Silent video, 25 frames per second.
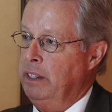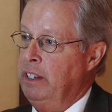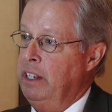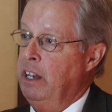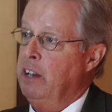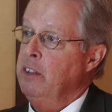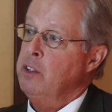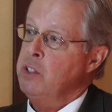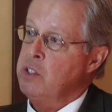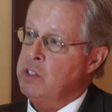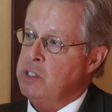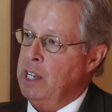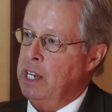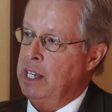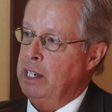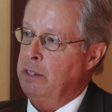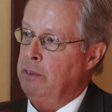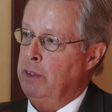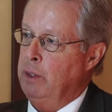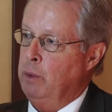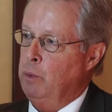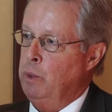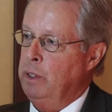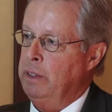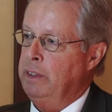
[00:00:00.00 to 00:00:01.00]
The other side
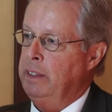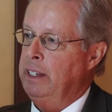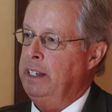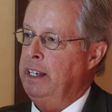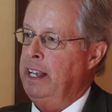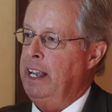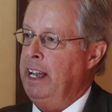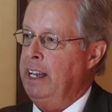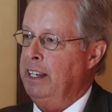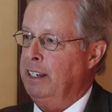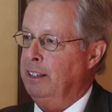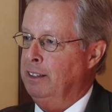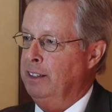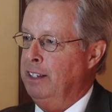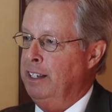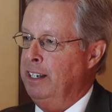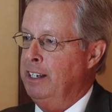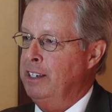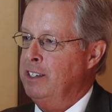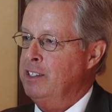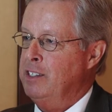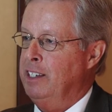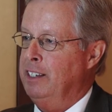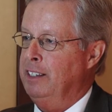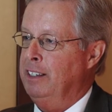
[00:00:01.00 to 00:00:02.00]
of it, with the
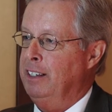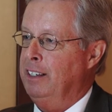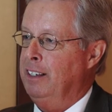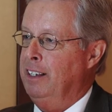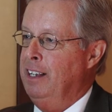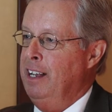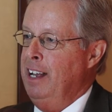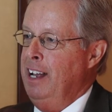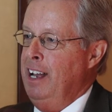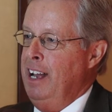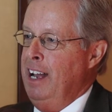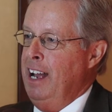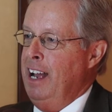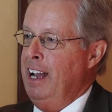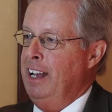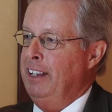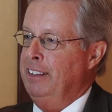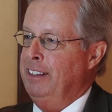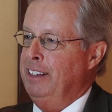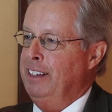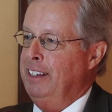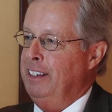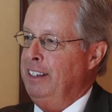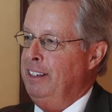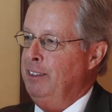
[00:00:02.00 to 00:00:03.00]
analytics and the
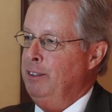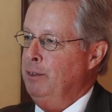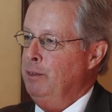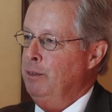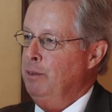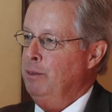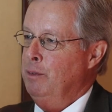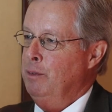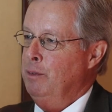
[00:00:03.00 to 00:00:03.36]
and the